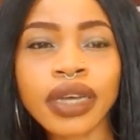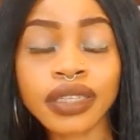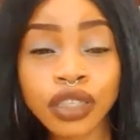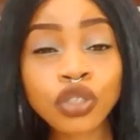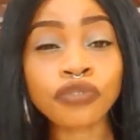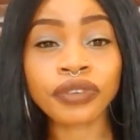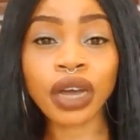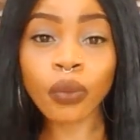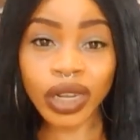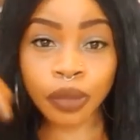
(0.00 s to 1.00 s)
I stick to
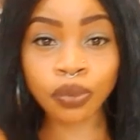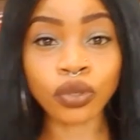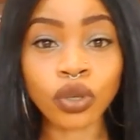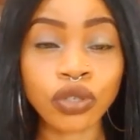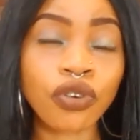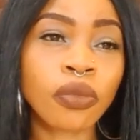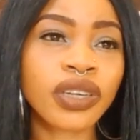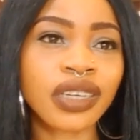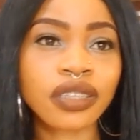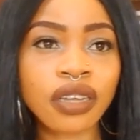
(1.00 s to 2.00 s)
fair and white products for more
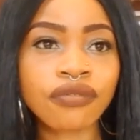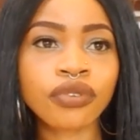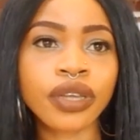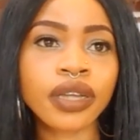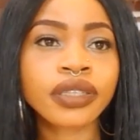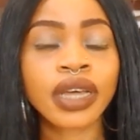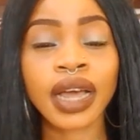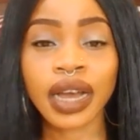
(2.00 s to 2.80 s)
than 7 years.